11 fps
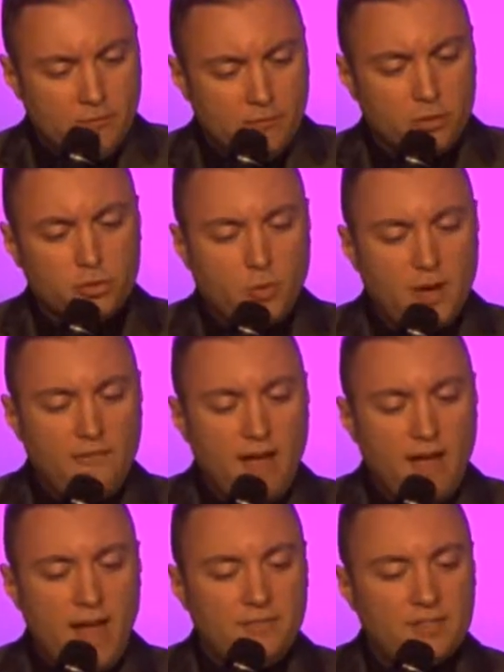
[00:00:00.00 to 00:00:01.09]
Verse
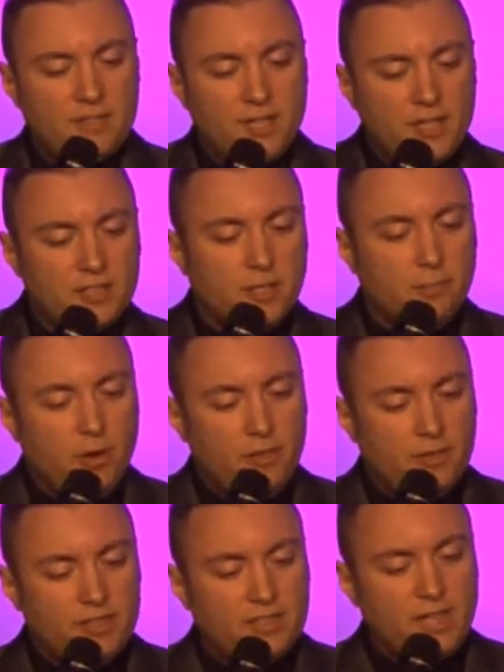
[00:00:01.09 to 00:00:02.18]
25, it says, And the
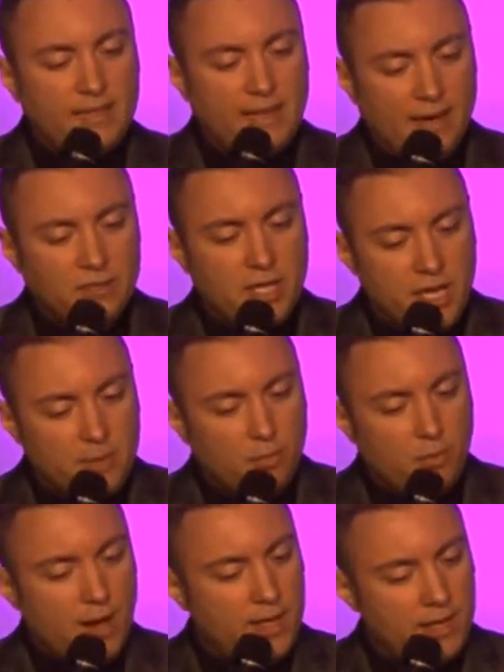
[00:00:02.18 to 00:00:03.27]
brethren sat down to eat
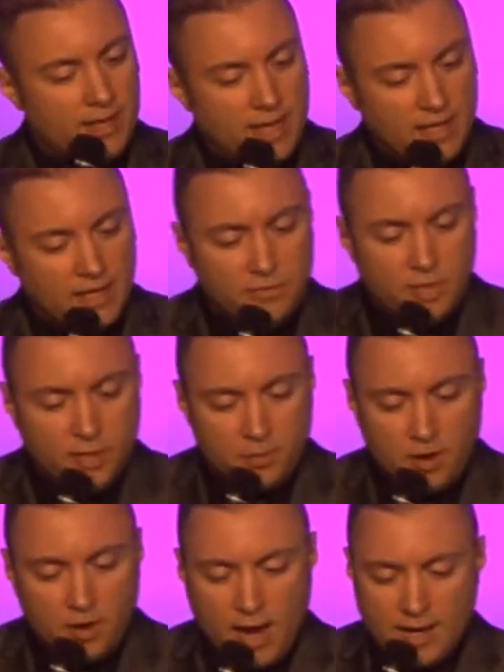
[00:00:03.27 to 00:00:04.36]
bread, and they lifted up
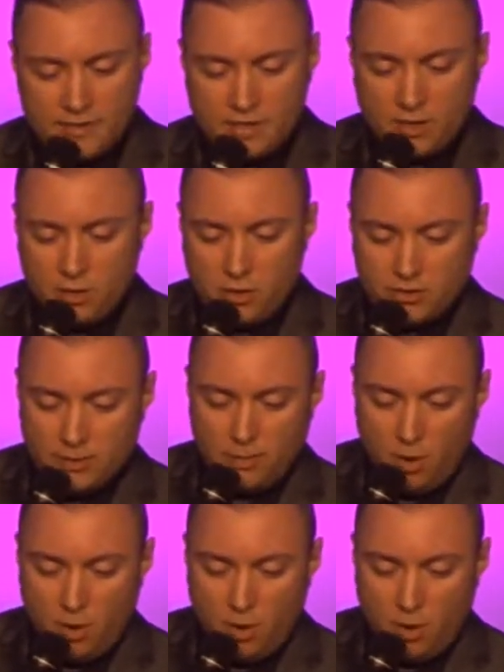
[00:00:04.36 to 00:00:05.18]
their eyes and looked, and